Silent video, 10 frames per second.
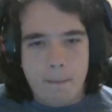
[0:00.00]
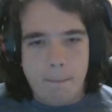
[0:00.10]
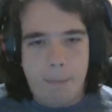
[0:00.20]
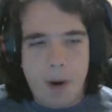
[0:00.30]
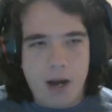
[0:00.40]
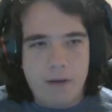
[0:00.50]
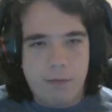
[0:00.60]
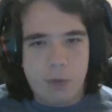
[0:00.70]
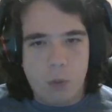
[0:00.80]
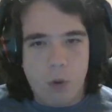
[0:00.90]
but
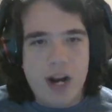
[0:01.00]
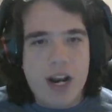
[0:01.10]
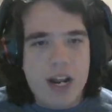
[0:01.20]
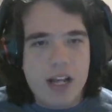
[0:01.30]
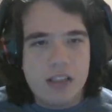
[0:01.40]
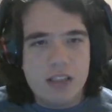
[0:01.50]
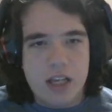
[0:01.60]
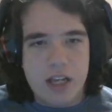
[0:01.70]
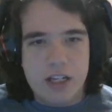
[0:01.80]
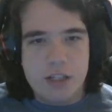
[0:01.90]
for what it is
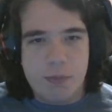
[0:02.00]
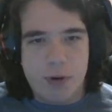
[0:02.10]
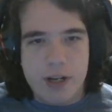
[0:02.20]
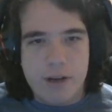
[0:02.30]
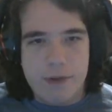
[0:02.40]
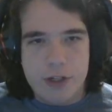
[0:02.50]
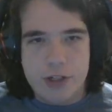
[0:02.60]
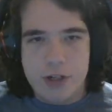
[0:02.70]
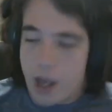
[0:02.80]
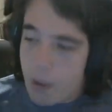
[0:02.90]
pretty
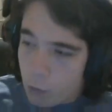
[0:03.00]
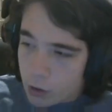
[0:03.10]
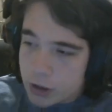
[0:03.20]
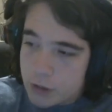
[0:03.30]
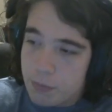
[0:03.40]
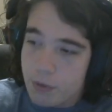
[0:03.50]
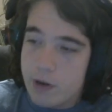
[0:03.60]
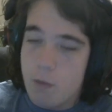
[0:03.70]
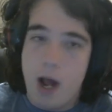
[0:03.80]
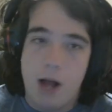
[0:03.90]
efficient and works
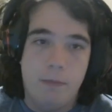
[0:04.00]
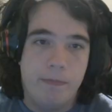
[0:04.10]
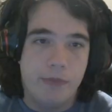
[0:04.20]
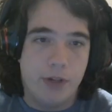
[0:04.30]
pretty well.